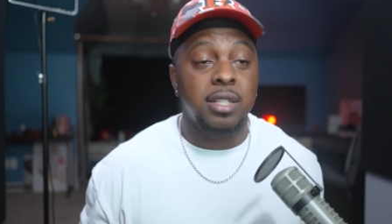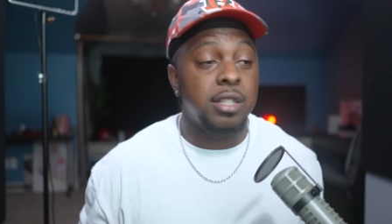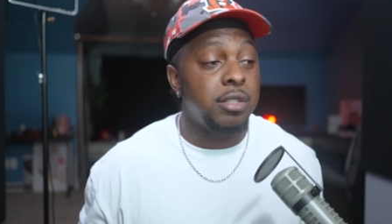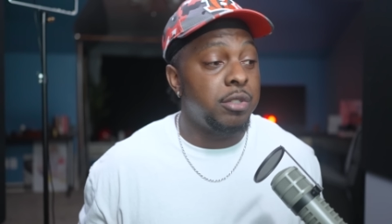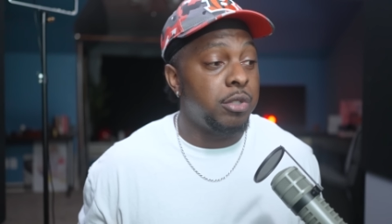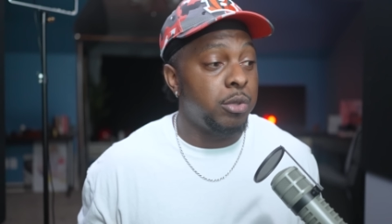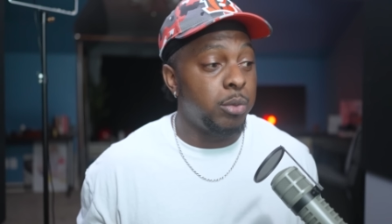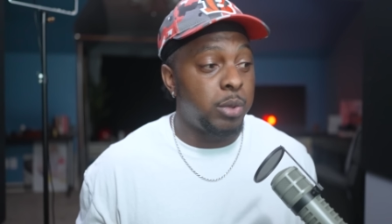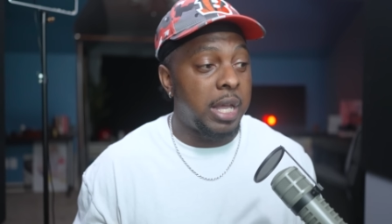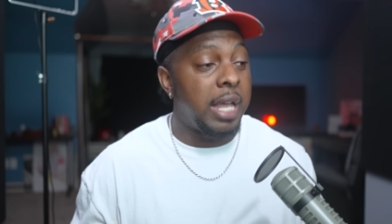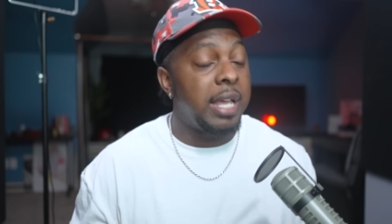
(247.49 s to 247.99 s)

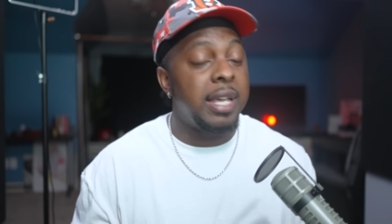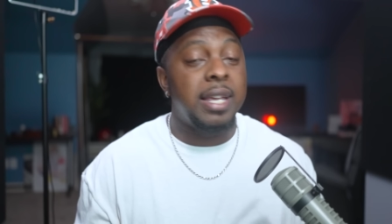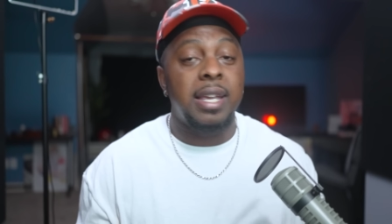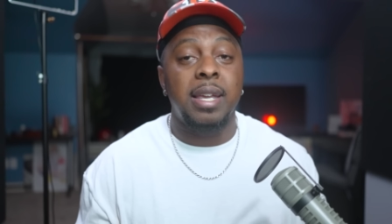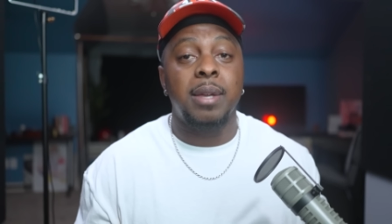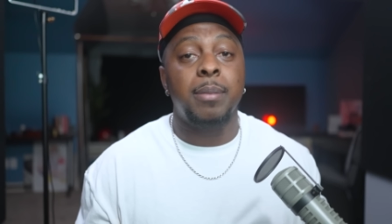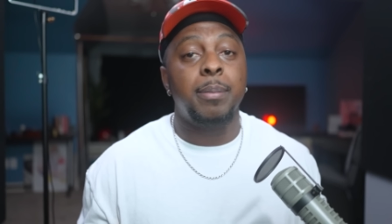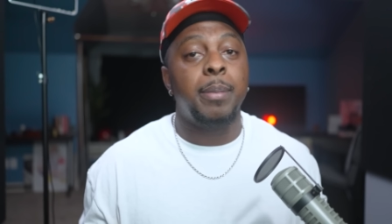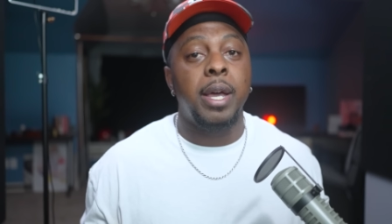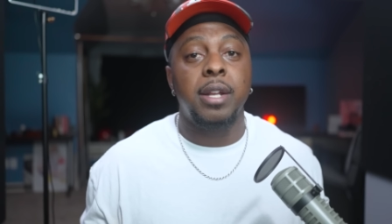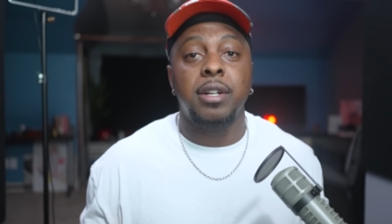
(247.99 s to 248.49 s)
and you can't
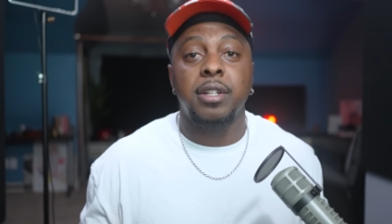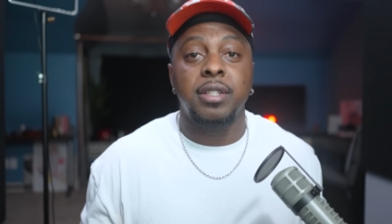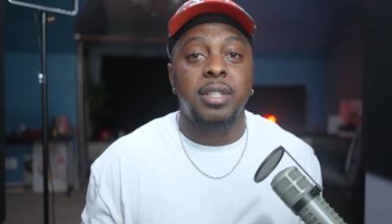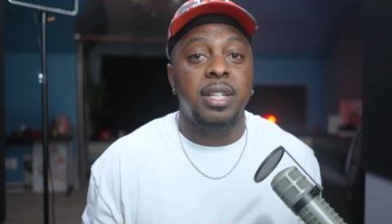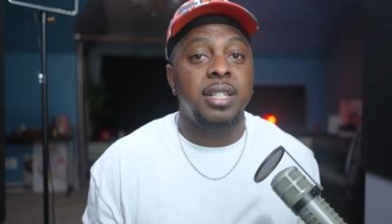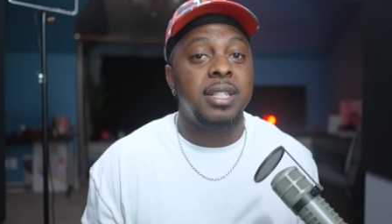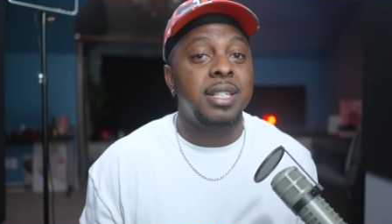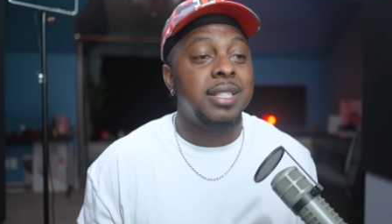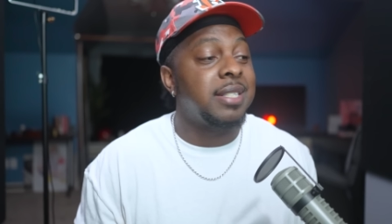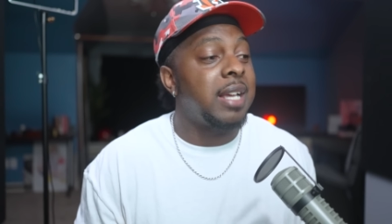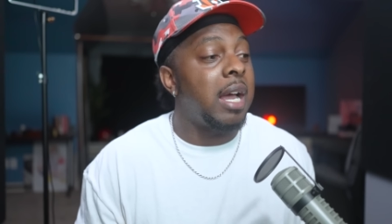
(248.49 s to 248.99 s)
get better
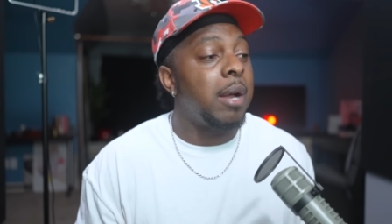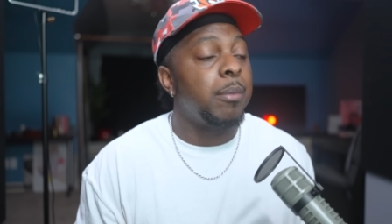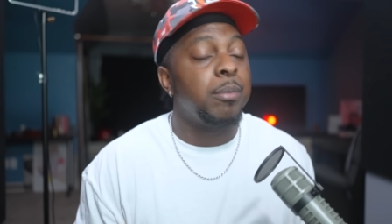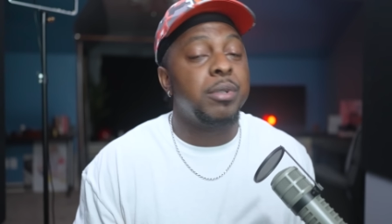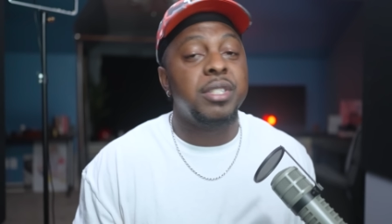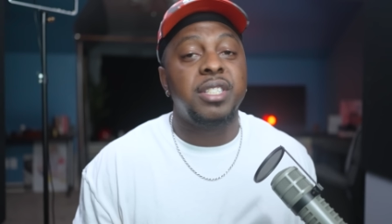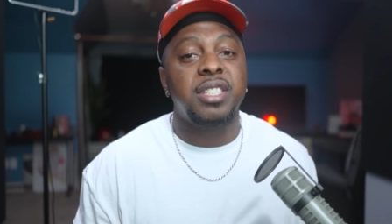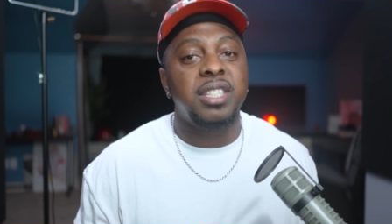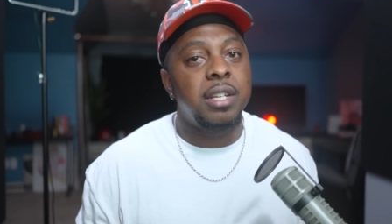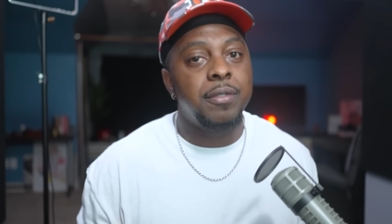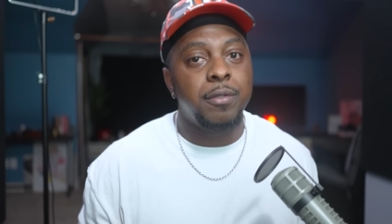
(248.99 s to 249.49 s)
than the top
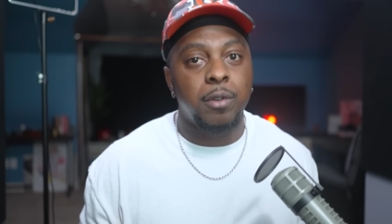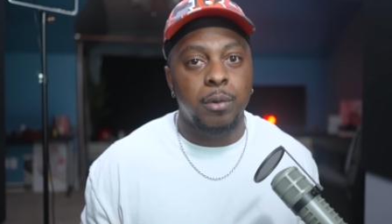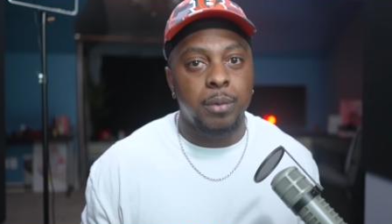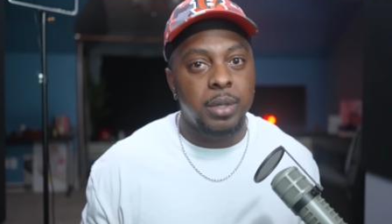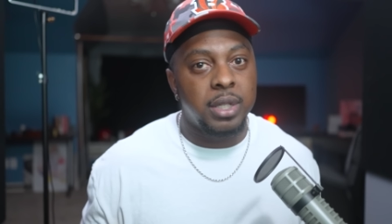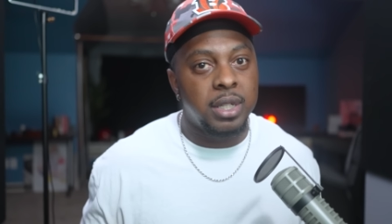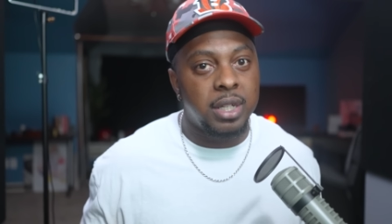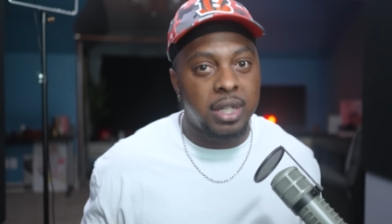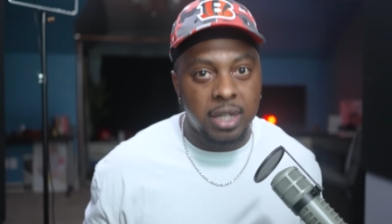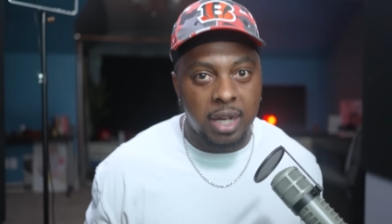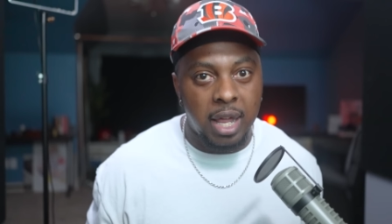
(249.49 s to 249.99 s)
receiver
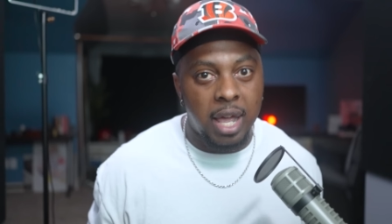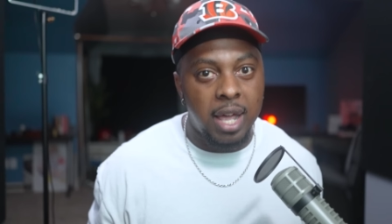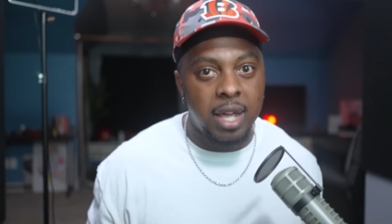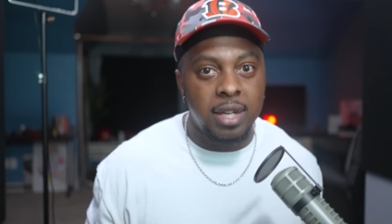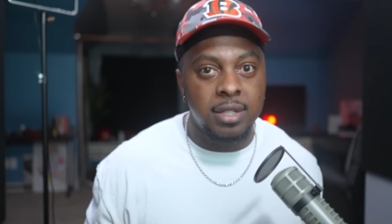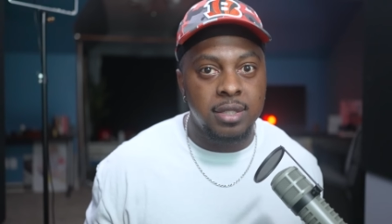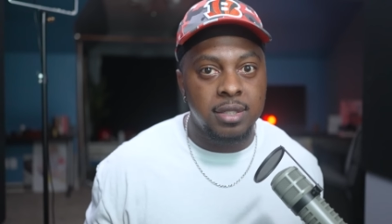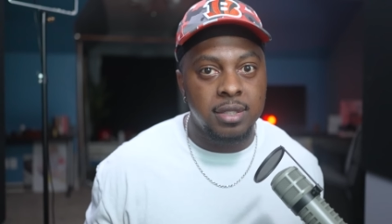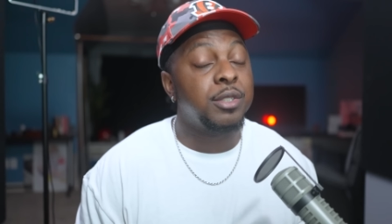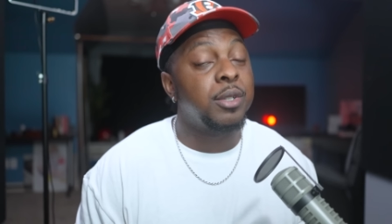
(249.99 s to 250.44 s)
in the class.